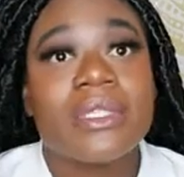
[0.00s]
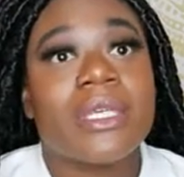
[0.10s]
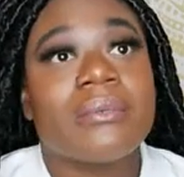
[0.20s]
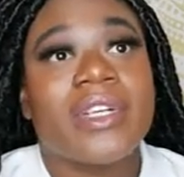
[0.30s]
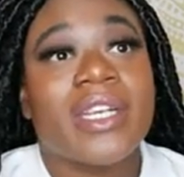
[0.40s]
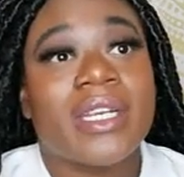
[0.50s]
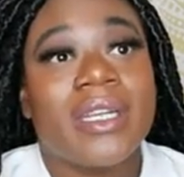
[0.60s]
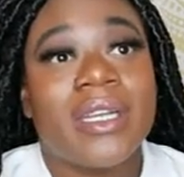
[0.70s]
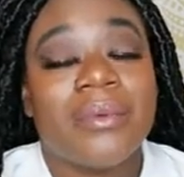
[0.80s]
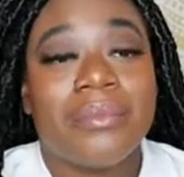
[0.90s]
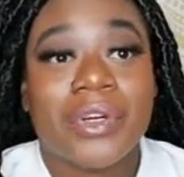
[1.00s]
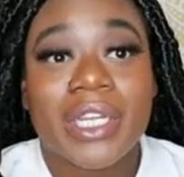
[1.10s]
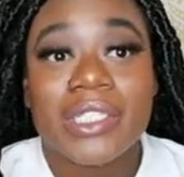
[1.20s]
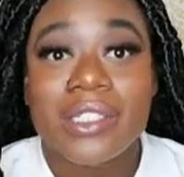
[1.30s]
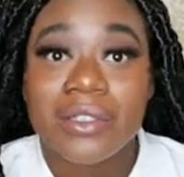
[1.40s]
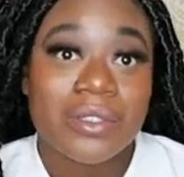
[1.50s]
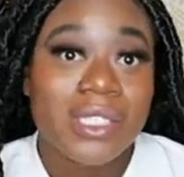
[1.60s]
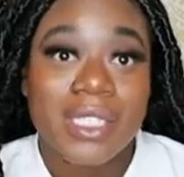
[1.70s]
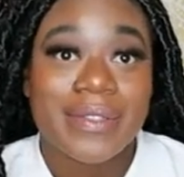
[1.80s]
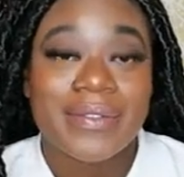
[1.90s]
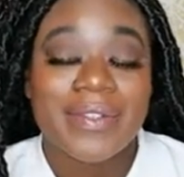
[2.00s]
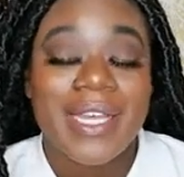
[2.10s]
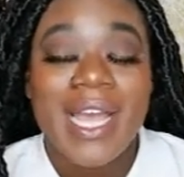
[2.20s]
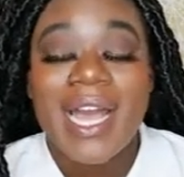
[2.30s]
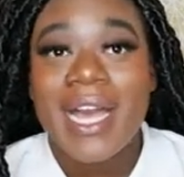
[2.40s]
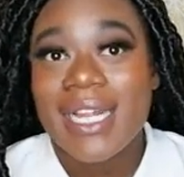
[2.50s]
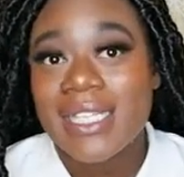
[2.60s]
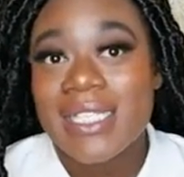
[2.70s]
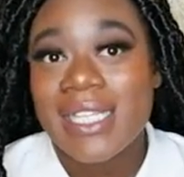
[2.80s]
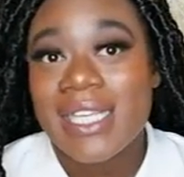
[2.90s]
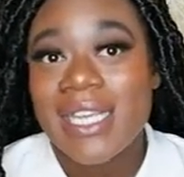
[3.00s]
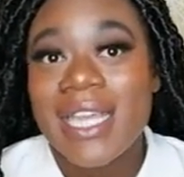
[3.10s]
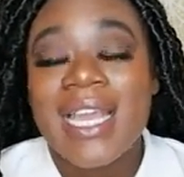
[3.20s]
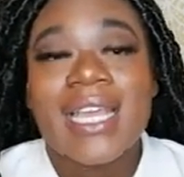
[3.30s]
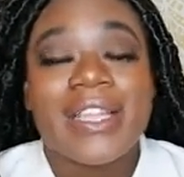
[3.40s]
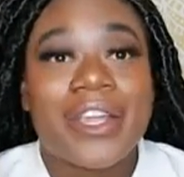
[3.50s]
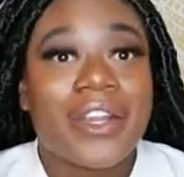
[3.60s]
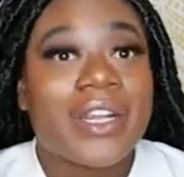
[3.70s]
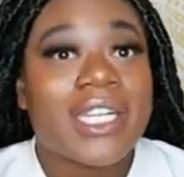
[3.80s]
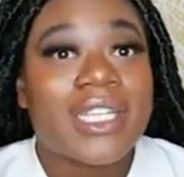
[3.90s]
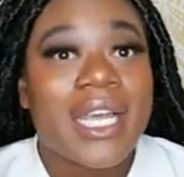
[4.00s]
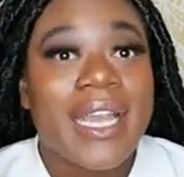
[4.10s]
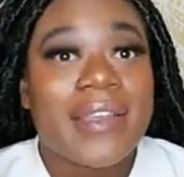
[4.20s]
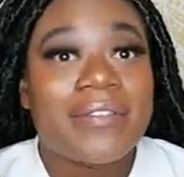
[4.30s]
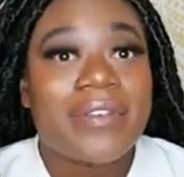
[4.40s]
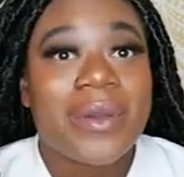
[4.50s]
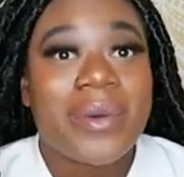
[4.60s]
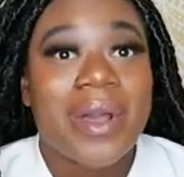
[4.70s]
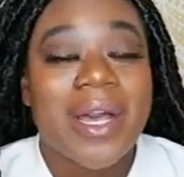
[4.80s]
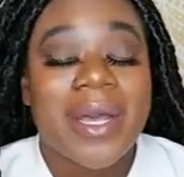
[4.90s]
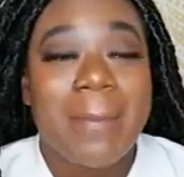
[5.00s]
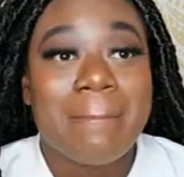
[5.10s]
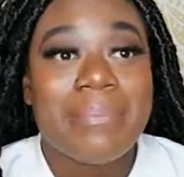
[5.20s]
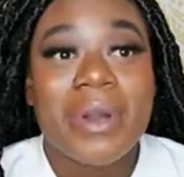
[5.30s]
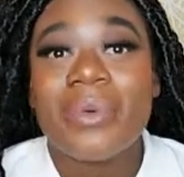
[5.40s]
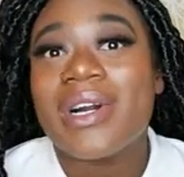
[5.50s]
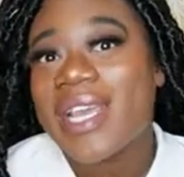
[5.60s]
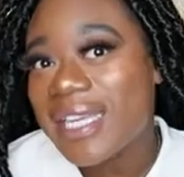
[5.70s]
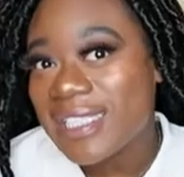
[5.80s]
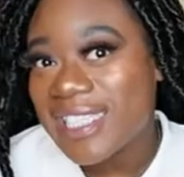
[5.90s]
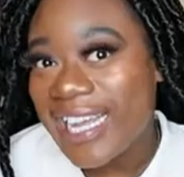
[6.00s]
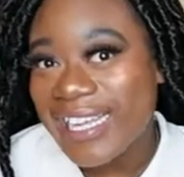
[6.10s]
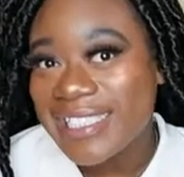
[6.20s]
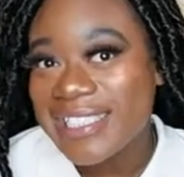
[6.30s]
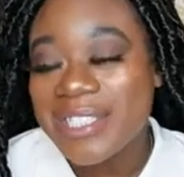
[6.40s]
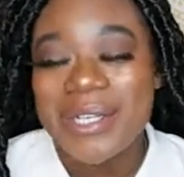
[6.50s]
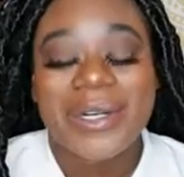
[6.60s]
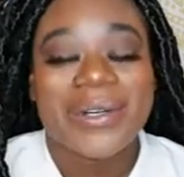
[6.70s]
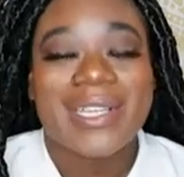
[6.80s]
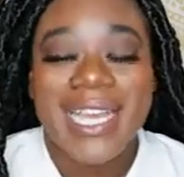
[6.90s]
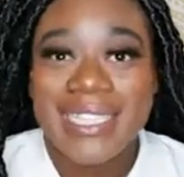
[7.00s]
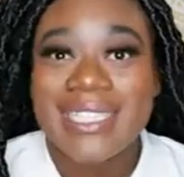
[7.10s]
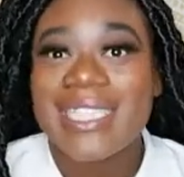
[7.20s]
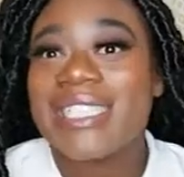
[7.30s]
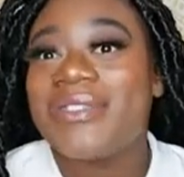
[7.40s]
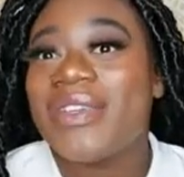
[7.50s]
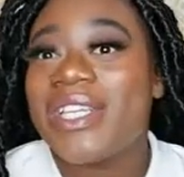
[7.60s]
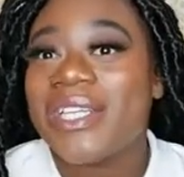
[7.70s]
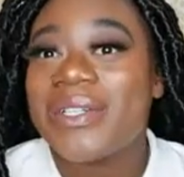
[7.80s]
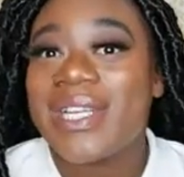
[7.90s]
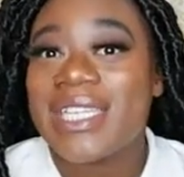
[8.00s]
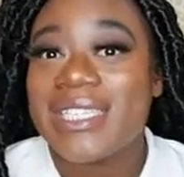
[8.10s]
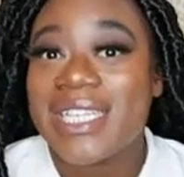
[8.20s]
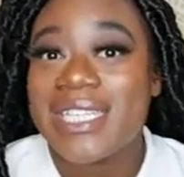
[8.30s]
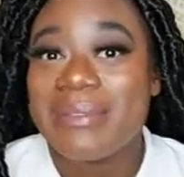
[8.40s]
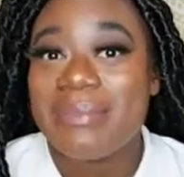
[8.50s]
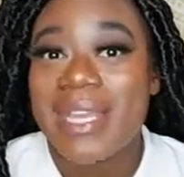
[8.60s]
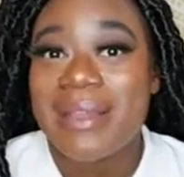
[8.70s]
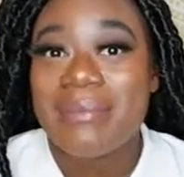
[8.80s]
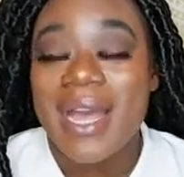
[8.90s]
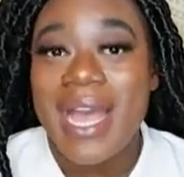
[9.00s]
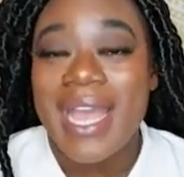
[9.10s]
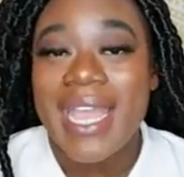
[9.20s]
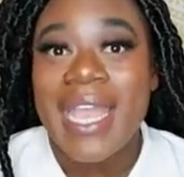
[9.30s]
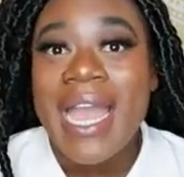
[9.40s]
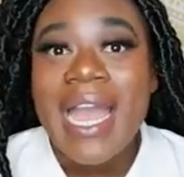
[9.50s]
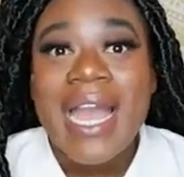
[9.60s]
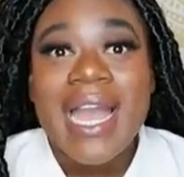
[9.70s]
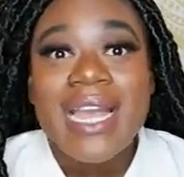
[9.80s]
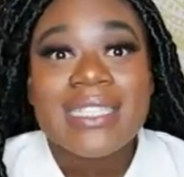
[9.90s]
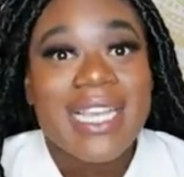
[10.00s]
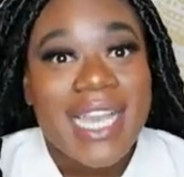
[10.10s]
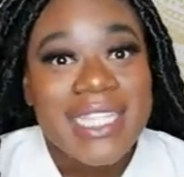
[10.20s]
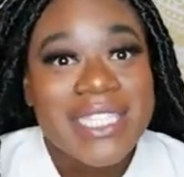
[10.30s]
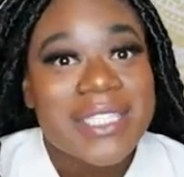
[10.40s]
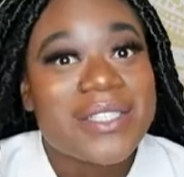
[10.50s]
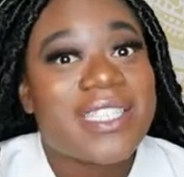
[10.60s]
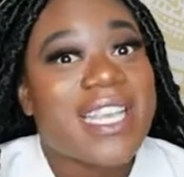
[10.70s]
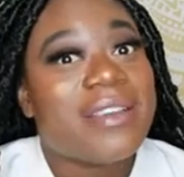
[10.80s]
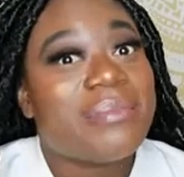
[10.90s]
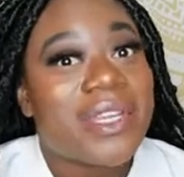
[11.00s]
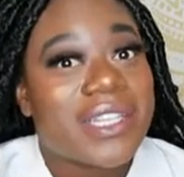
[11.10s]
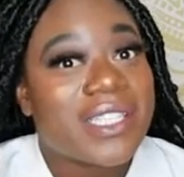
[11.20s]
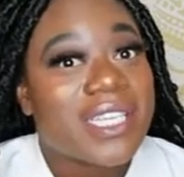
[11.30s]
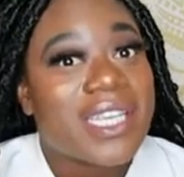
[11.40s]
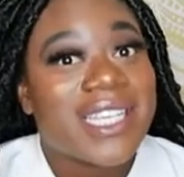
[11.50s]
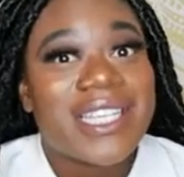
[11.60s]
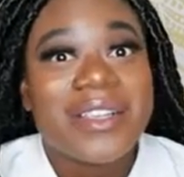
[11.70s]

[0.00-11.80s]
somewhere more exclusive, honestly, later on in life. But we'll get into that. So yes, this video is gonna be my tattoos and piercings